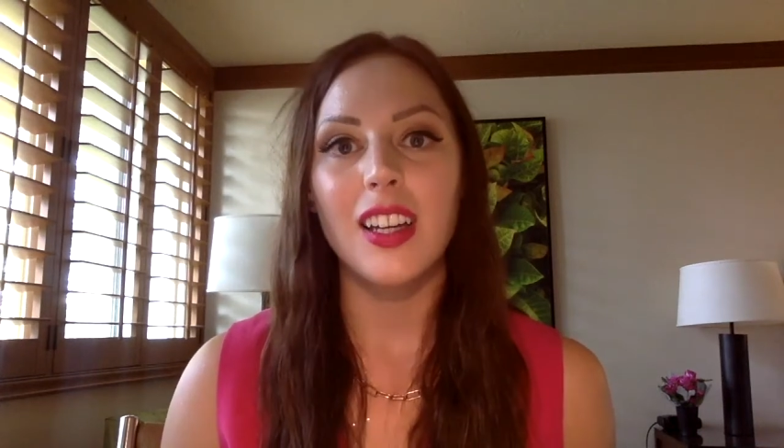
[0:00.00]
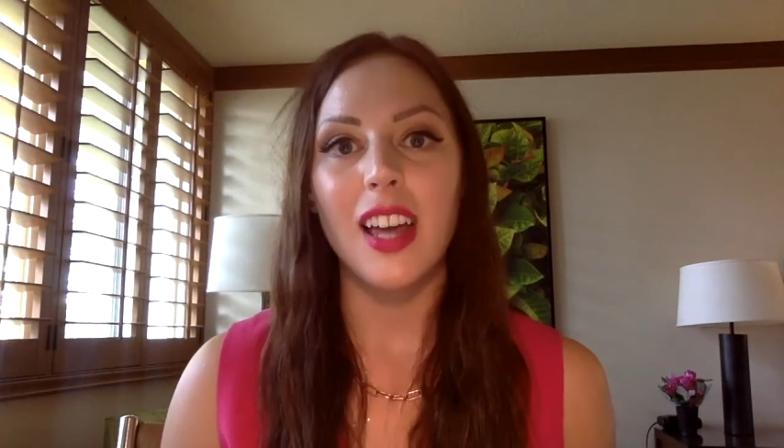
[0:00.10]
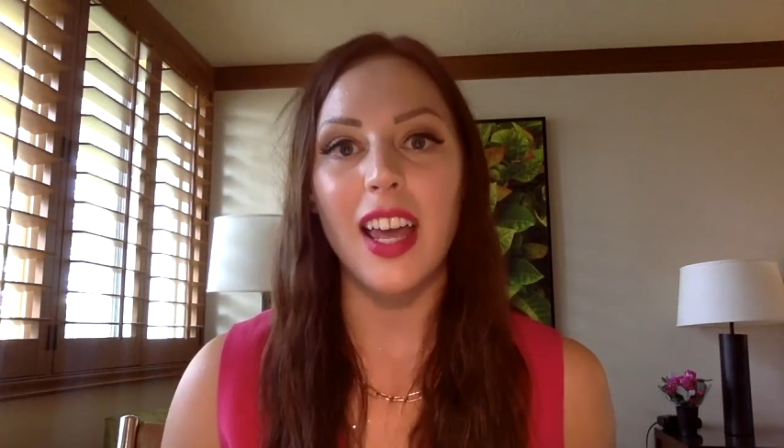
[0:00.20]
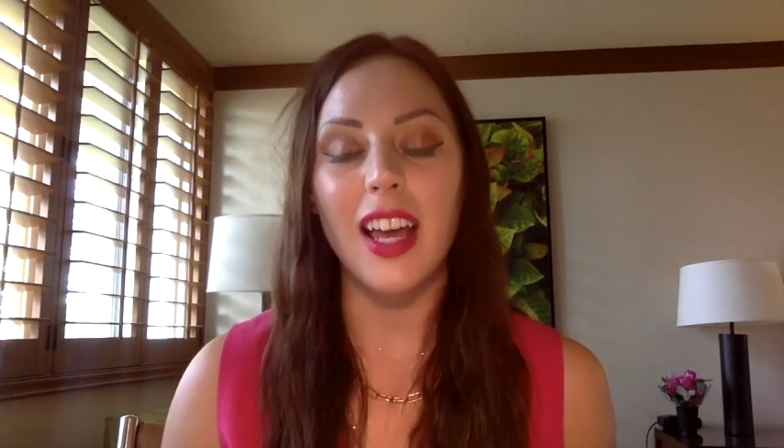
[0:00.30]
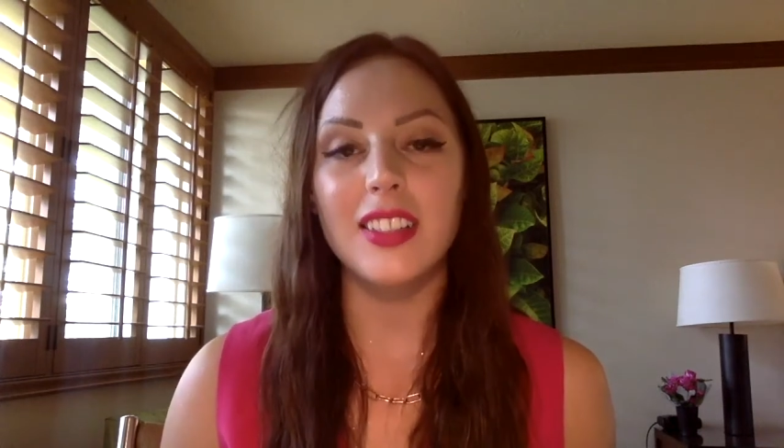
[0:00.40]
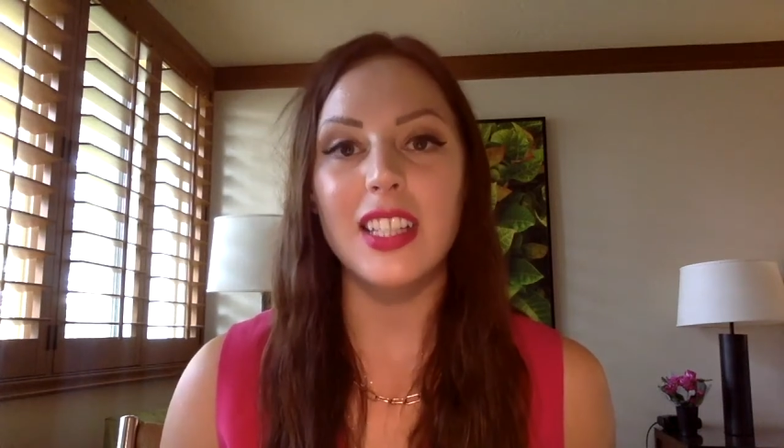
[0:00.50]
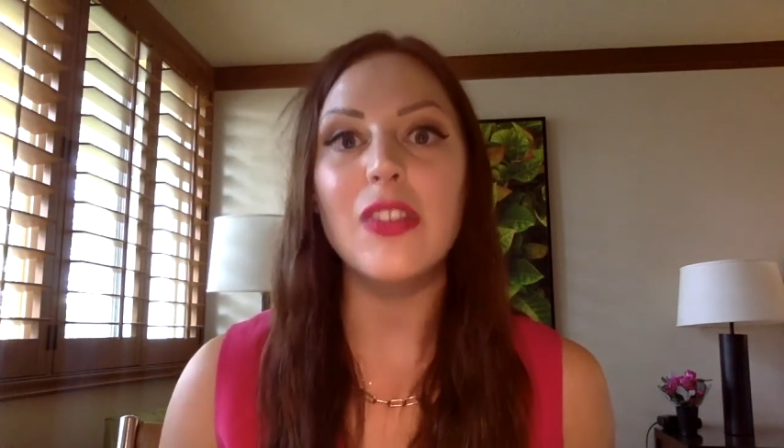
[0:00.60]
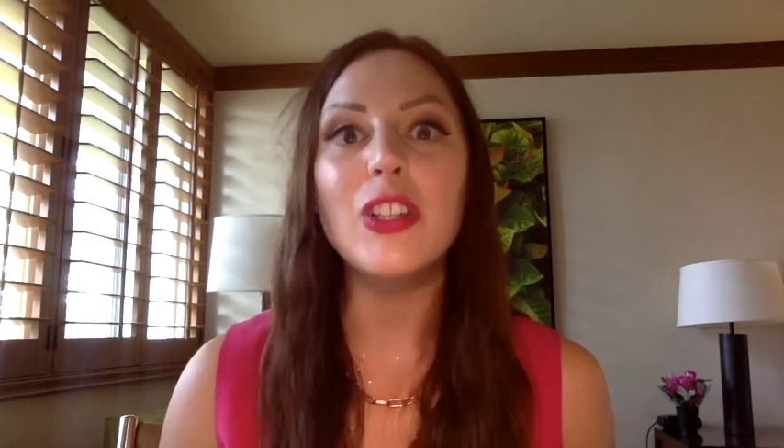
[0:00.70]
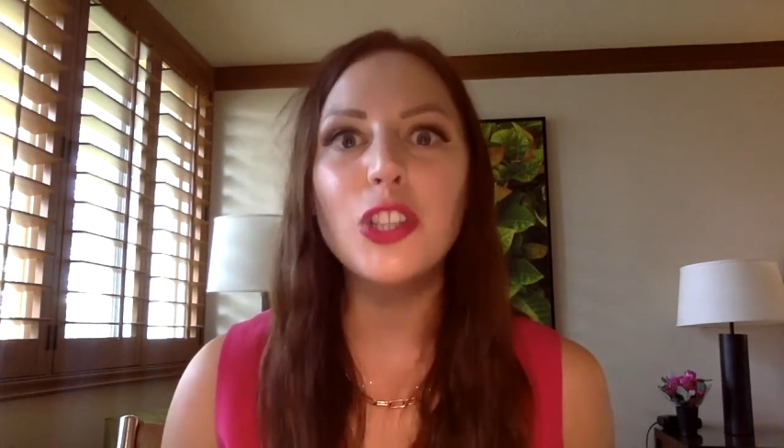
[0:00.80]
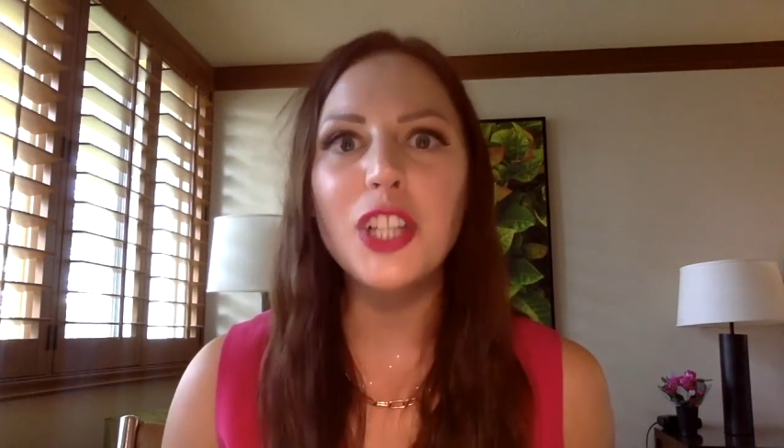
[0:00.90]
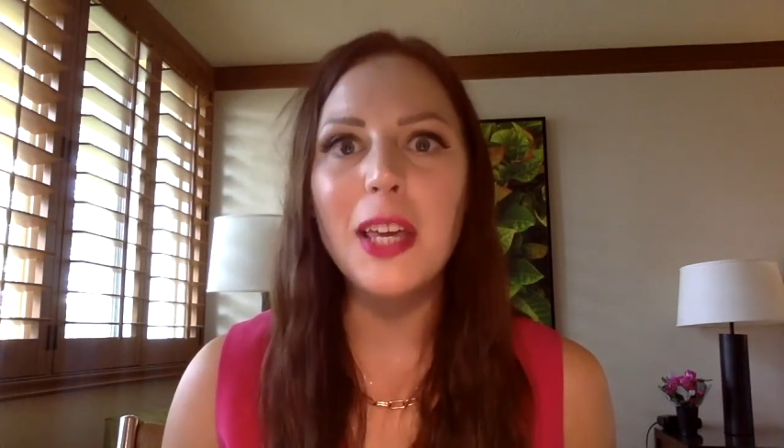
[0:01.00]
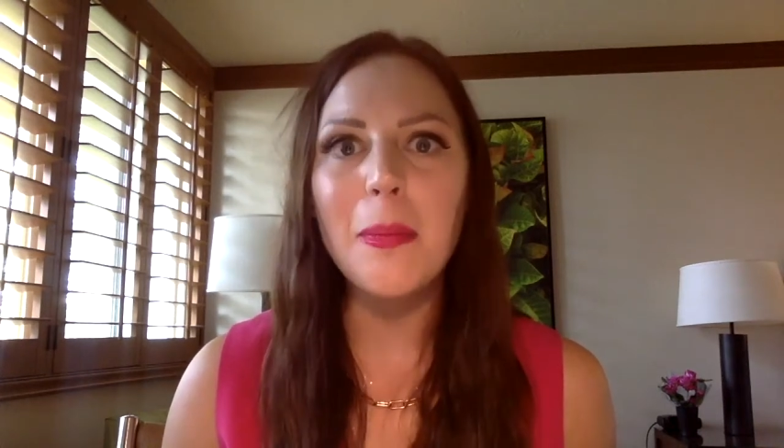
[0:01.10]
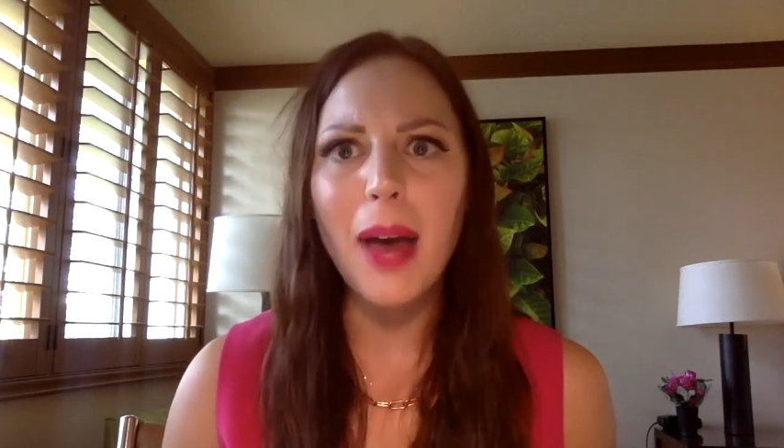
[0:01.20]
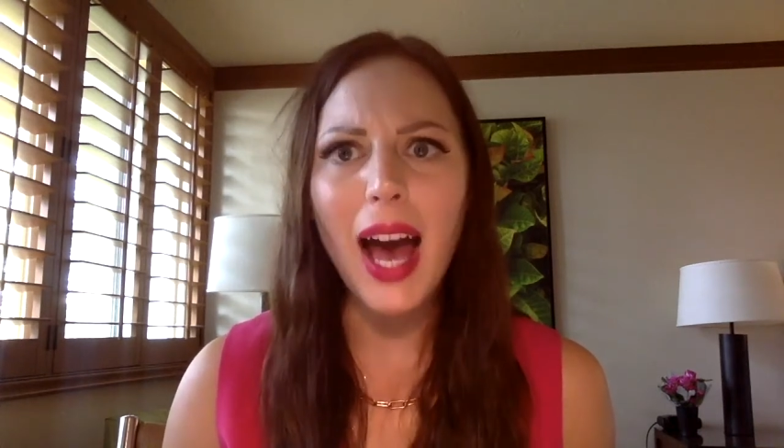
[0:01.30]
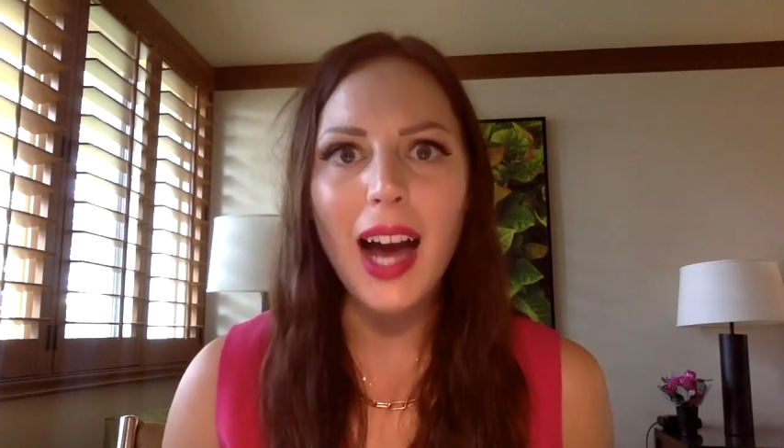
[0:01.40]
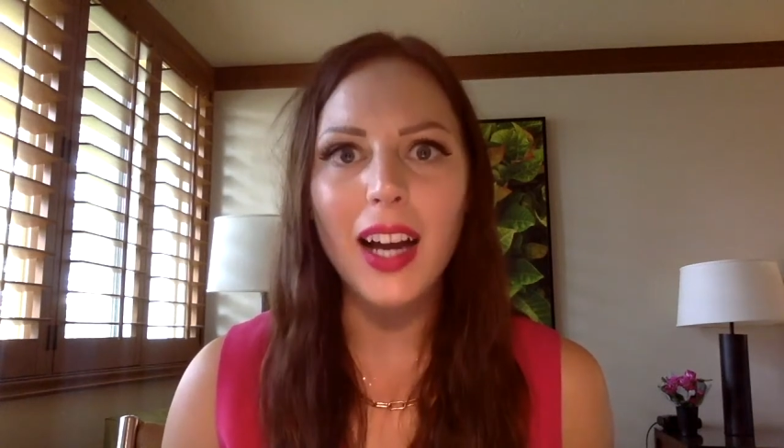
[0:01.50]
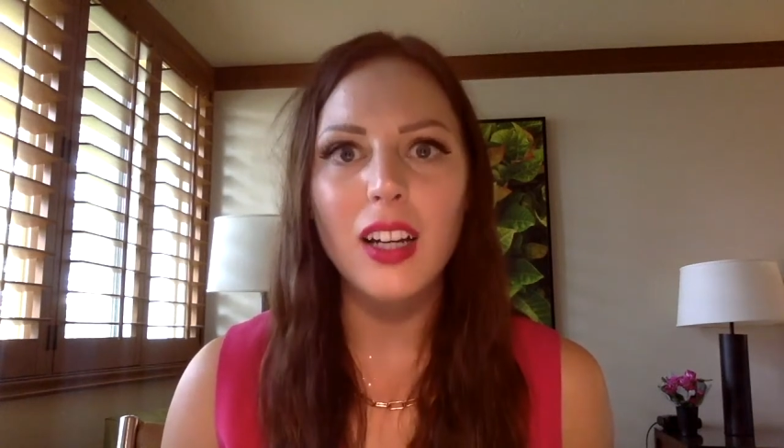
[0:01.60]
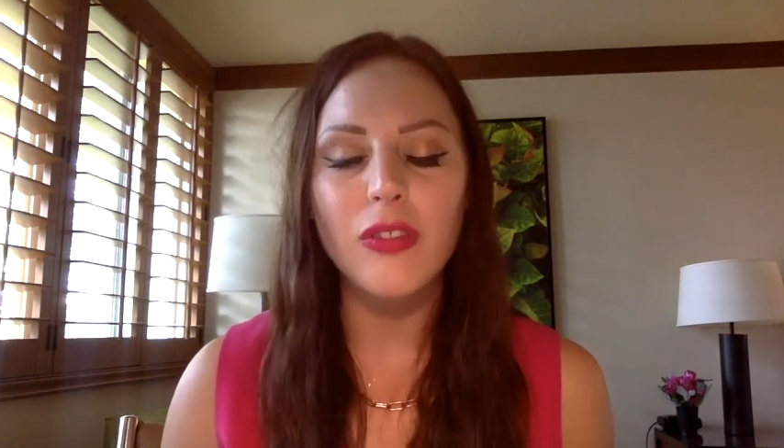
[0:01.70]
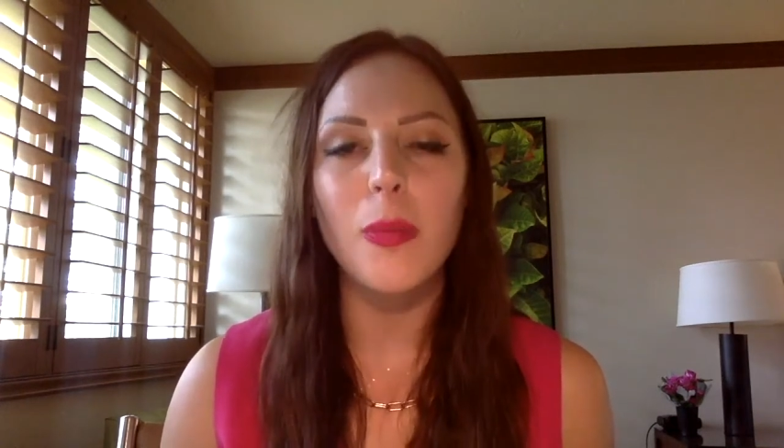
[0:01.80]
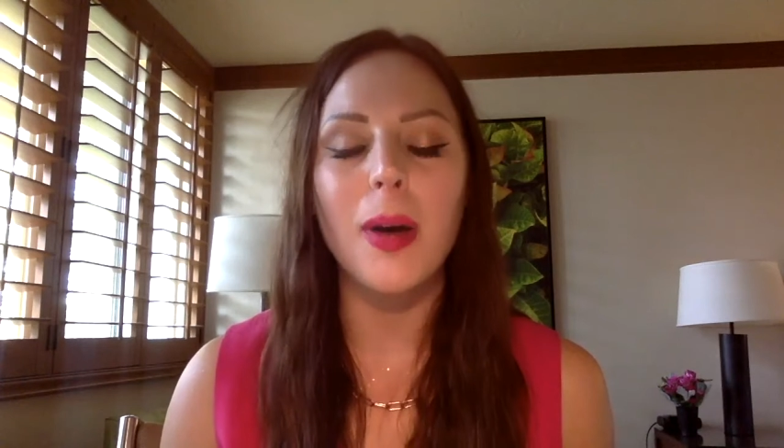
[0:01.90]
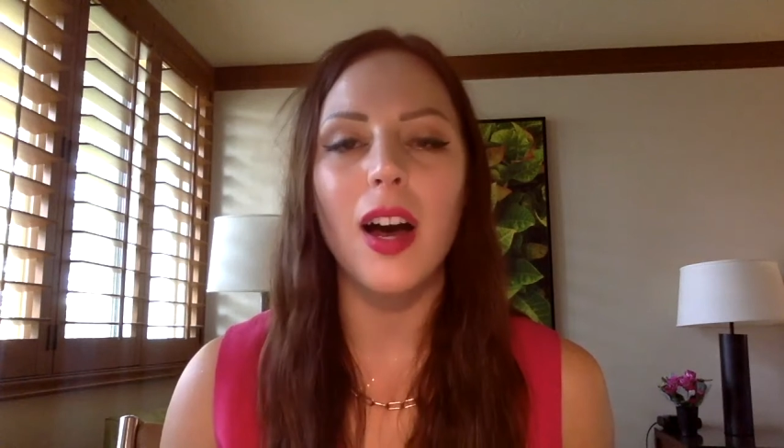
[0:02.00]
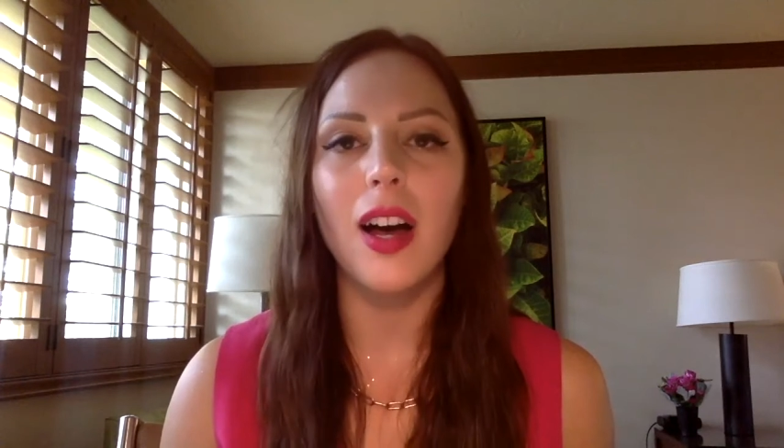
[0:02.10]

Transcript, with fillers: and even looking back from,